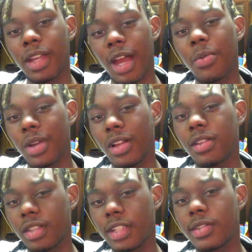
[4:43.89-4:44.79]
But I
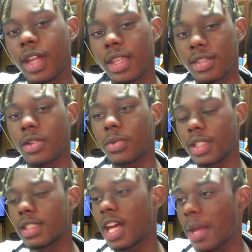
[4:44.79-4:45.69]
will let you guys know
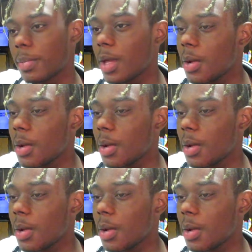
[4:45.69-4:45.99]
within time.